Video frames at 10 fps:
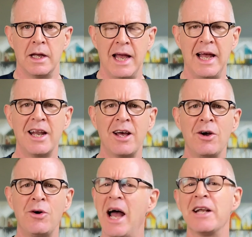
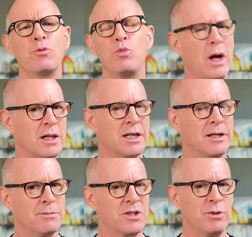Hello and
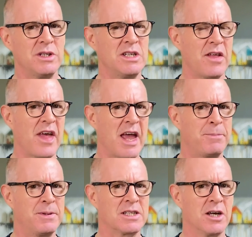welcome to another
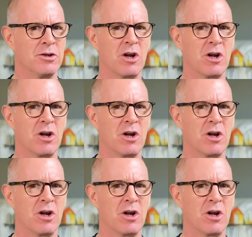episode